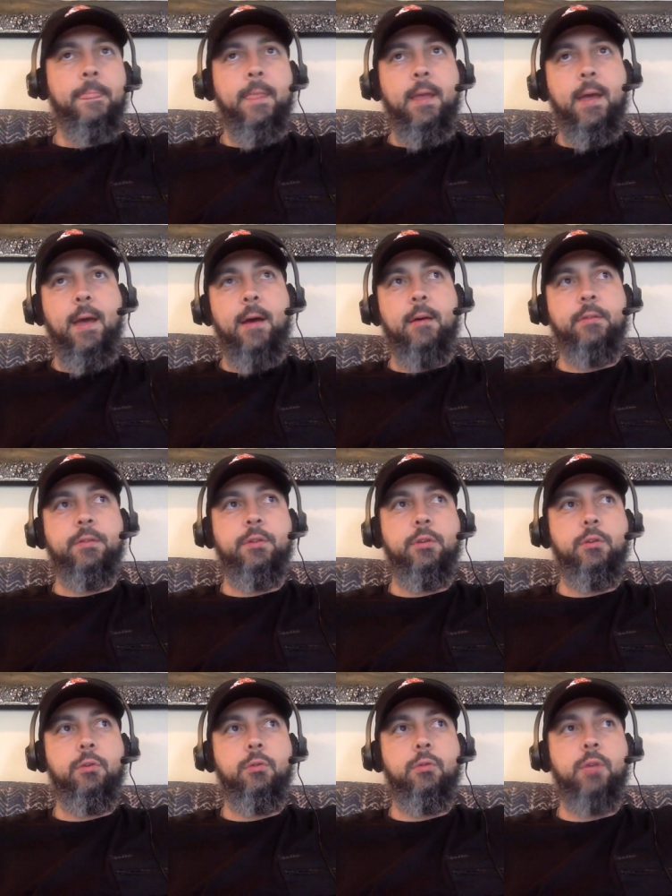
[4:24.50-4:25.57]
how
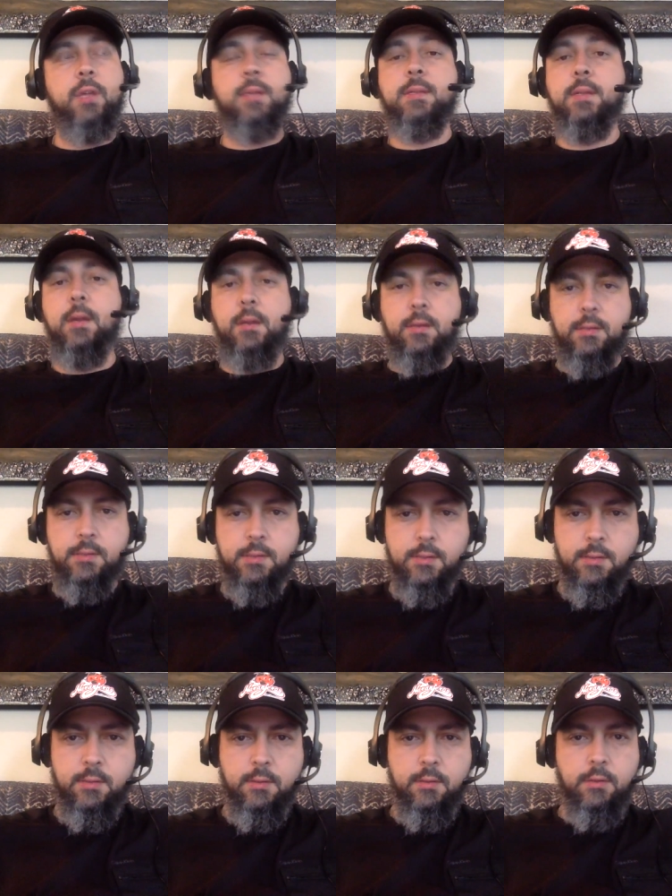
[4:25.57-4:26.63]
to get
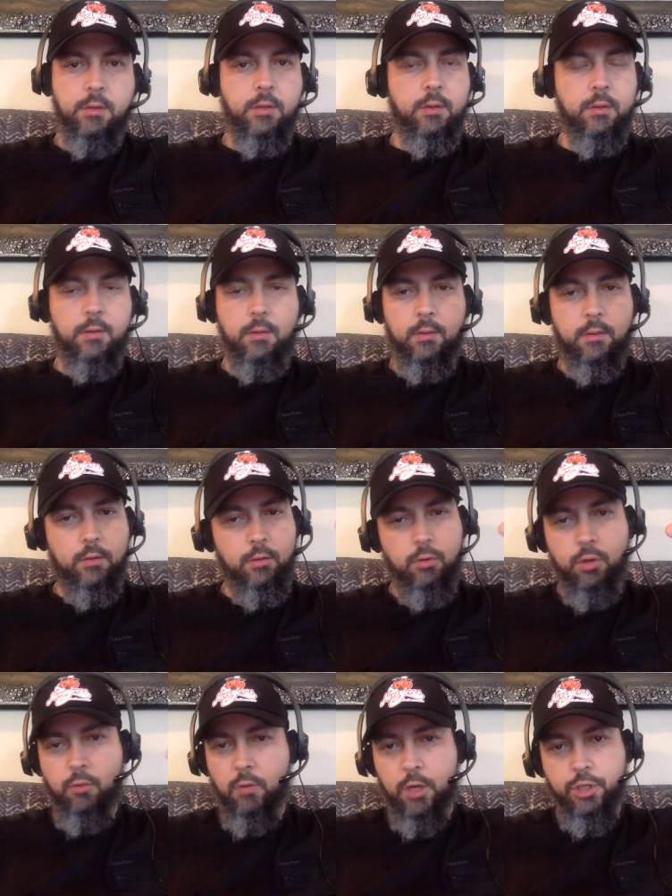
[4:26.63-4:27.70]
studies. You, you
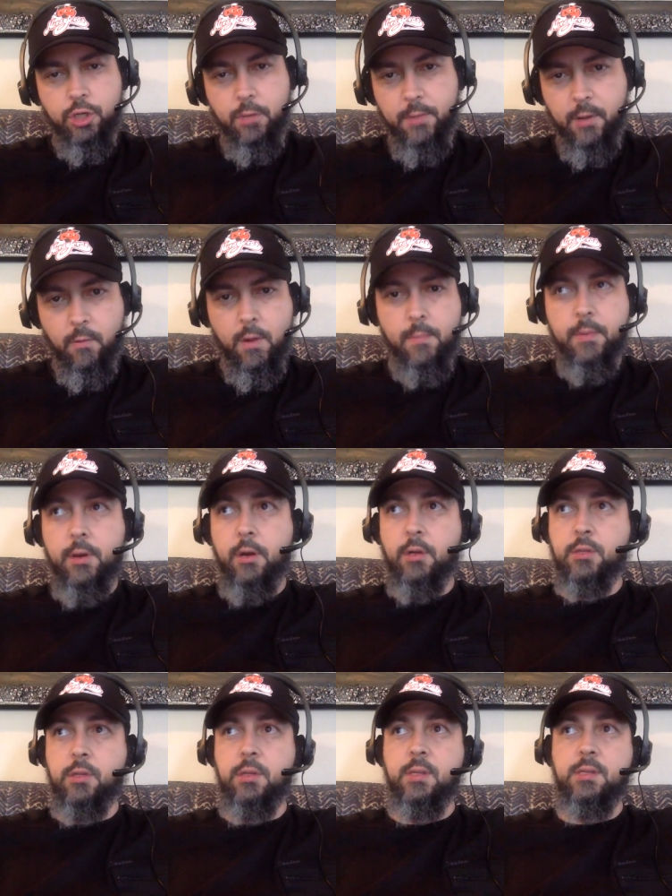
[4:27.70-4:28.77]
can watch all my
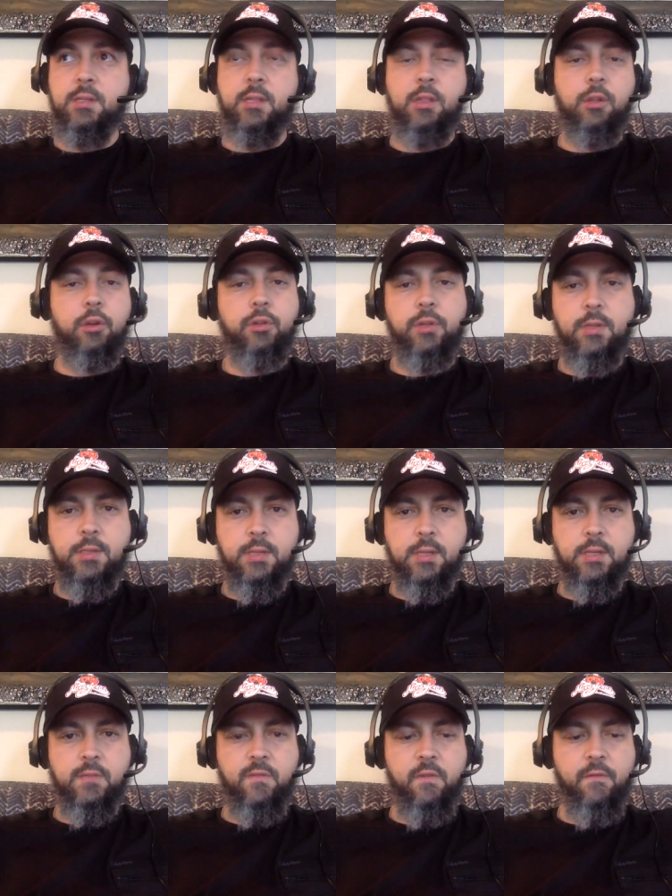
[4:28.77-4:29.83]
webinars on this and learn these
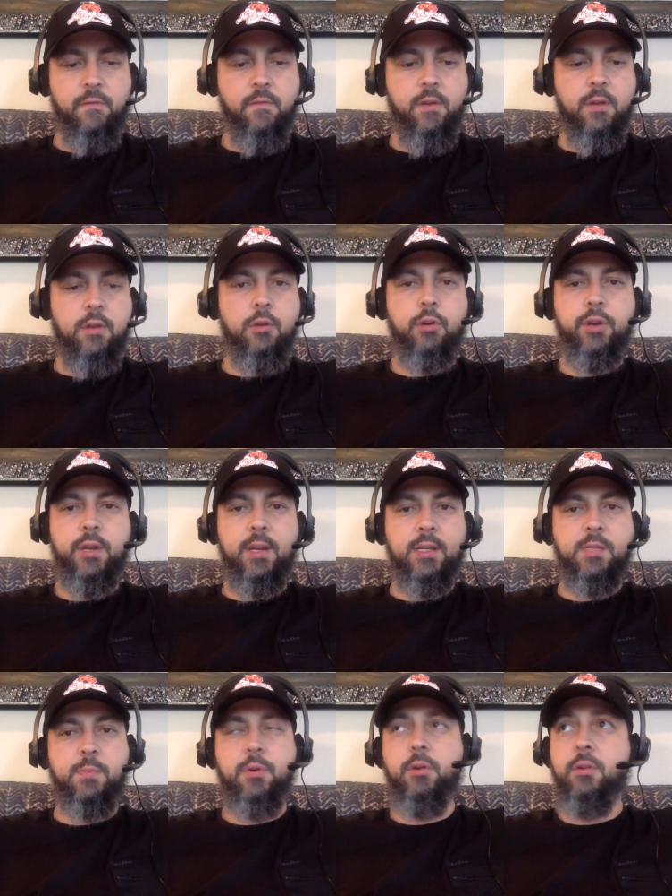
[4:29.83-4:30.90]
things for free. You don't need
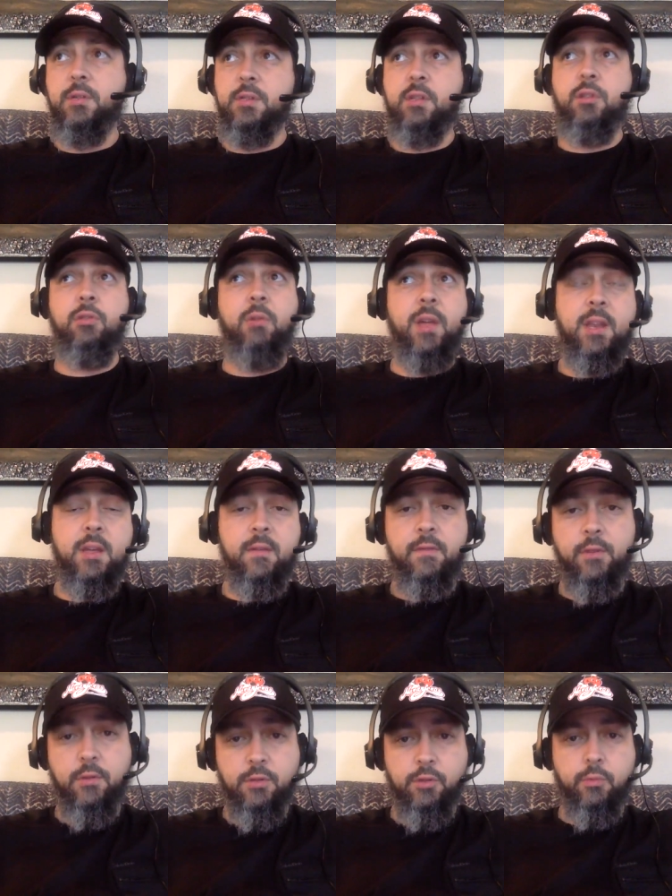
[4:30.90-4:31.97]
experience to do any of
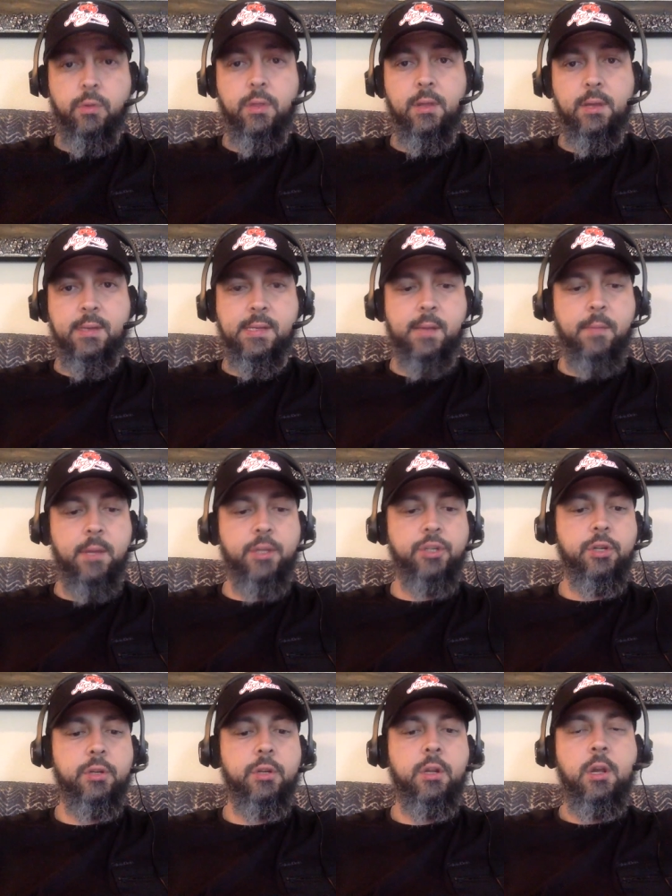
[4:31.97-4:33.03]
those three things I
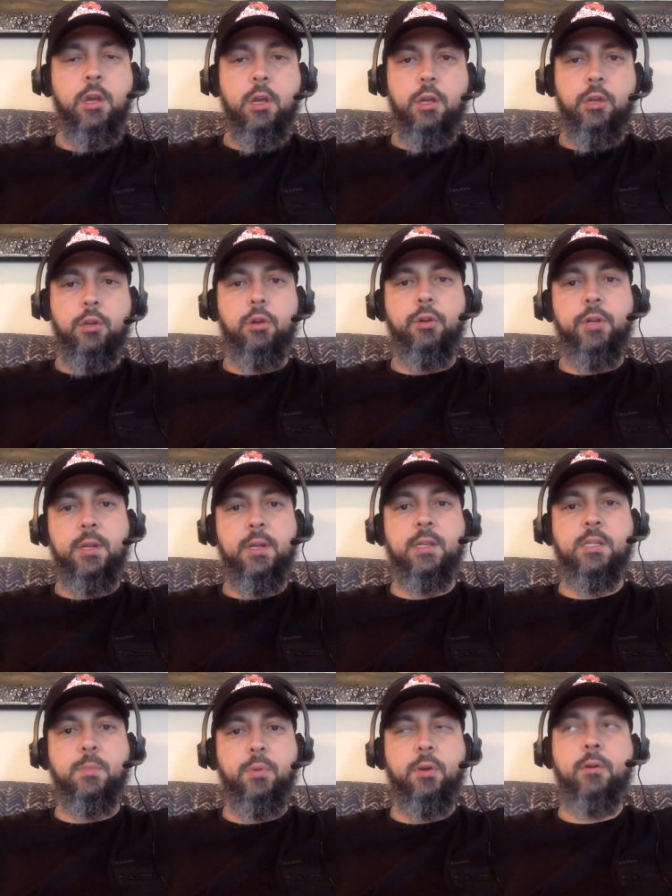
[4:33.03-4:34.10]
mentioned. You don't need
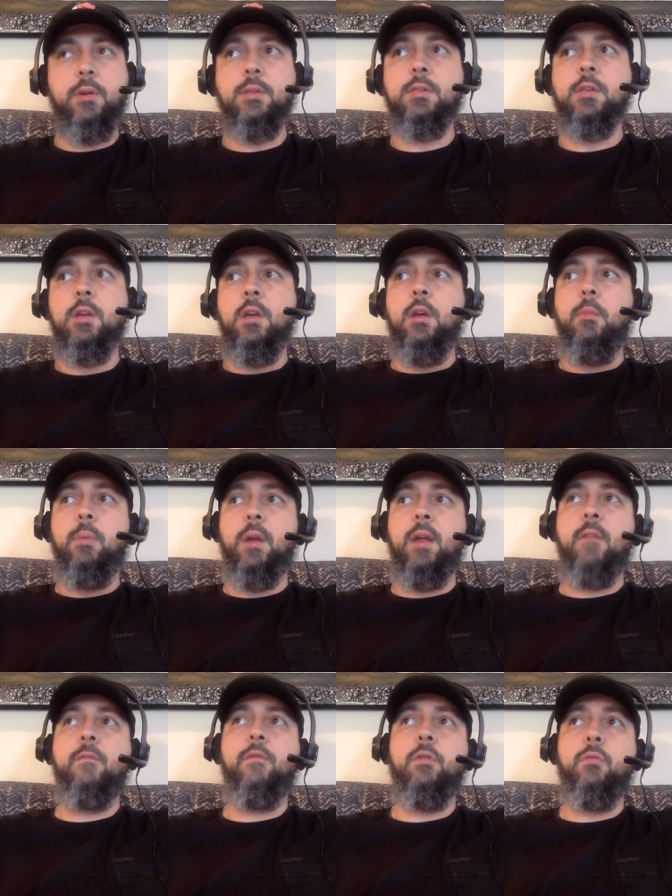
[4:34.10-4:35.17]
experience, but
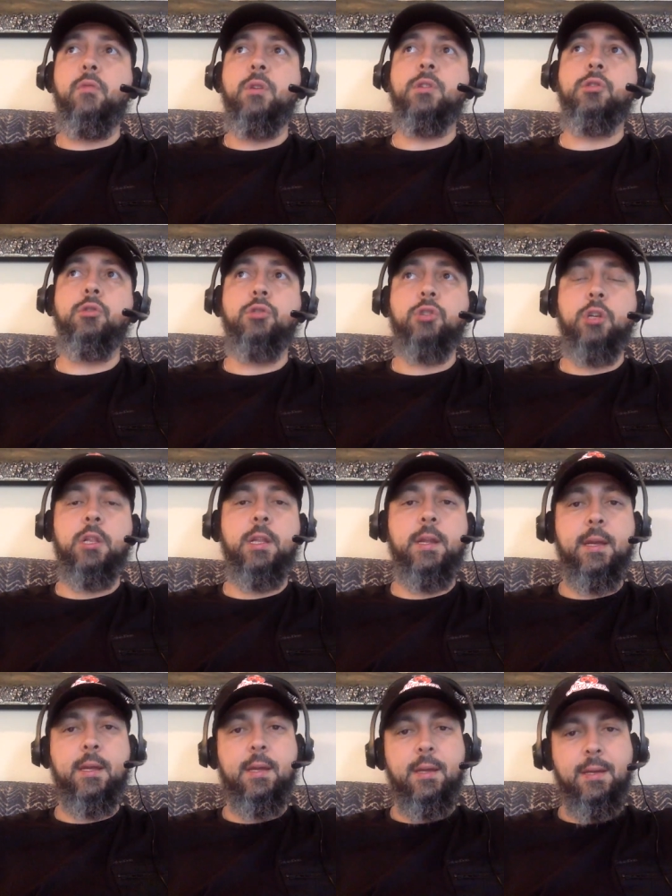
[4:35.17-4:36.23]
every research
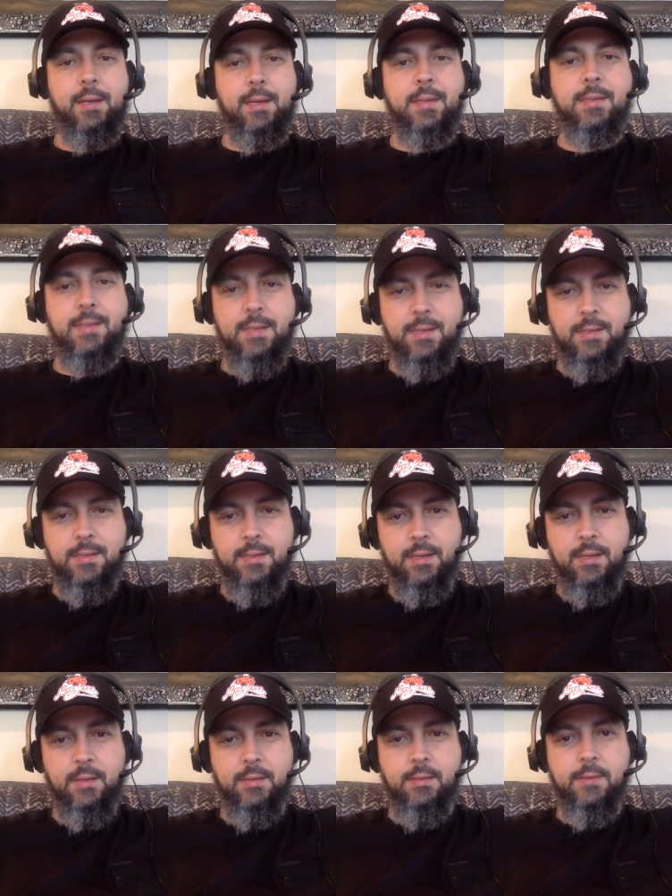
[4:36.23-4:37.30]
clinic needs these
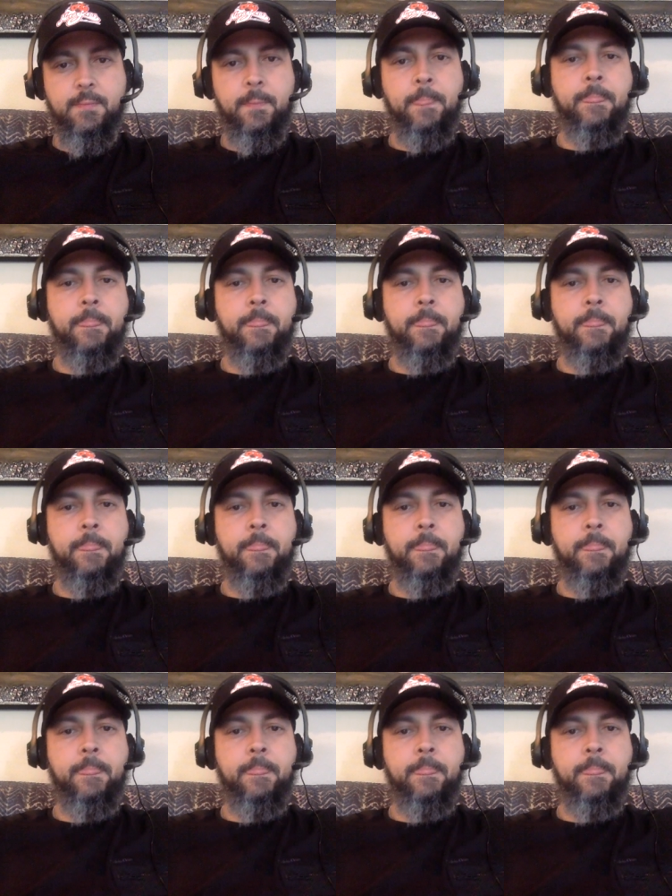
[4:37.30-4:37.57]
things.